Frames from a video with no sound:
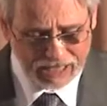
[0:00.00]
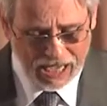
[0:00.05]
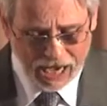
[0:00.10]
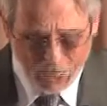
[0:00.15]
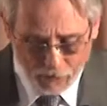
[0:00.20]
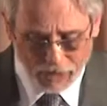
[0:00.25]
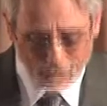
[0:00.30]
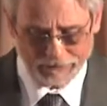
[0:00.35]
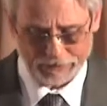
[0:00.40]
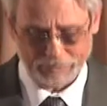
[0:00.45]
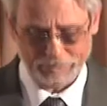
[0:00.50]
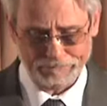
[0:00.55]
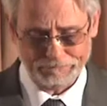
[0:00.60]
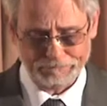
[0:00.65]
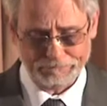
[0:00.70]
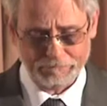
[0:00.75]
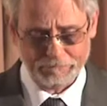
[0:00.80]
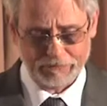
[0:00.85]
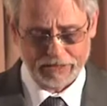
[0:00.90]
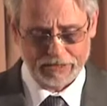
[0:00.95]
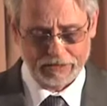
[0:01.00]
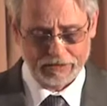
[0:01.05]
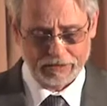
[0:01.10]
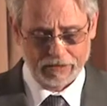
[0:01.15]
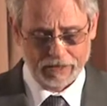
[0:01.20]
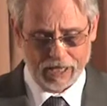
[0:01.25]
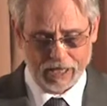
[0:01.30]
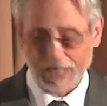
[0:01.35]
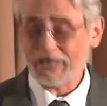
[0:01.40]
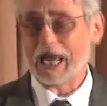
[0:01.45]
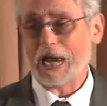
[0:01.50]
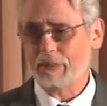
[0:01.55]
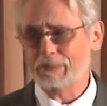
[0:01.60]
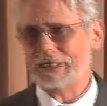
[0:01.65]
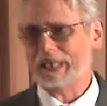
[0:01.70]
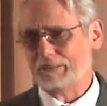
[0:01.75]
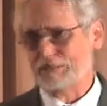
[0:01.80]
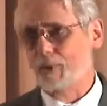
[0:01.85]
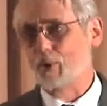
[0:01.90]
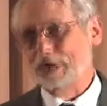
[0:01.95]
However, allow
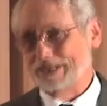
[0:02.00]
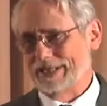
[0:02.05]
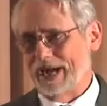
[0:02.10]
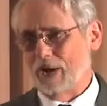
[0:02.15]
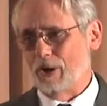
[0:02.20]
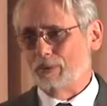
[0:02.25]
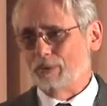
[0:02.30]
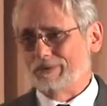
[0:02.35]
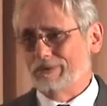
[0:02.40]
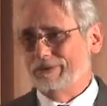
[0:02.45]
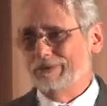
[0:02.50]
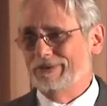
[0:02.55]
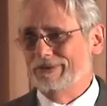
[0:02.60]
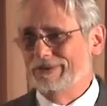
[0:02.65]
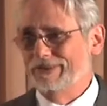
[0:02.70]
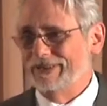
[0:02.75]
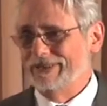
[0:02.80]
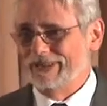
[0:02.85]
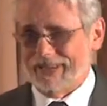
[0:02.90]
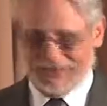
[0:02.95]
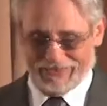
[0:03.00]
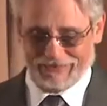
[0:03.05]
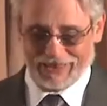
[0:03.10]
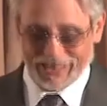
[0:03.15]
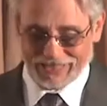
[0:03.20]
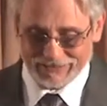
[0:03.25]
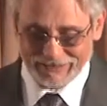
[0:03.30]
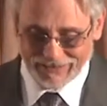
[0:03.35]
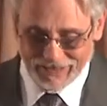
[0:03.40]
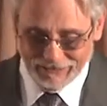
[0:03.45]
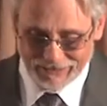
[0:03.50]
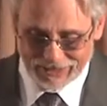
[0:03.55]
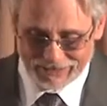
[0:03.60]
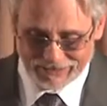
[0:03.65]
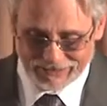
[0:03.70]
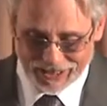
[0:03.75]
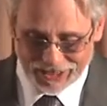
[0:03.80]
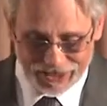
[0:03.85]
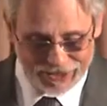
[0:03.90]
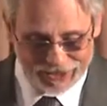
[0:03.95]
me to point out that a
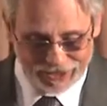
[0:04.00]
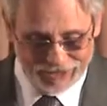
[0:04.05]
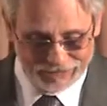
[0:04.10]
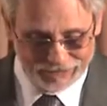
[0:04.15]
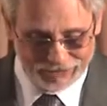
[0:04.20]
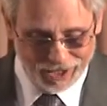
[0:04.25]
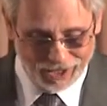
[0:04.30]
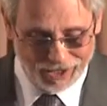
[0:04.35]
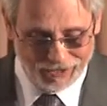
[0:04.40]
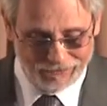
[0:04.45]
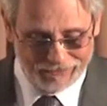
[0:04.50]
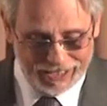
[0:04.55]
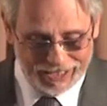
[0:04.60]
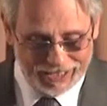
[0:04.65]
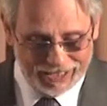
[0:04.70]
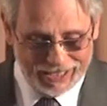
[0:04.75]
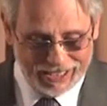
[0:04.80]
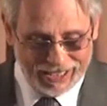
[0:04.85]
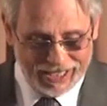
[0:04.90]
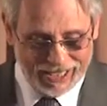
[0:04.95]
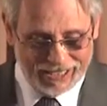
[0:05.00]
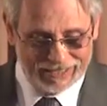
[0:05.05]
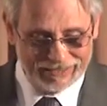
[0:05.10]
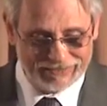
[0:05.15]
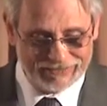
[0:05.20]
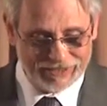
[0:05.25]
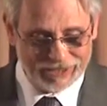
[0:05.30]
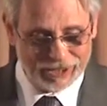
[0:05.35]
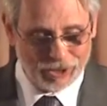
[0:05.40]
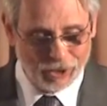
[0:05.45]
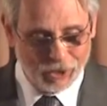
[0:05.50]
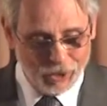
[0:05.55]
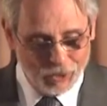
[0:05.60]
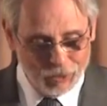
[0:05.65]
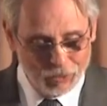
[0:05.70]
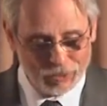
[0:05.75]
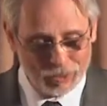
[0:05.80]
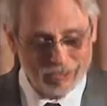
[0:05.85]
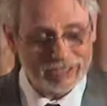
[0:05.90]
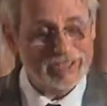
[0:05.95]
civilization of love is the
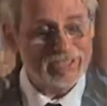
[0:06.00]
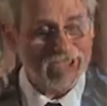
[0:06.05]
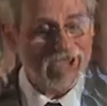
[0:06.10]
only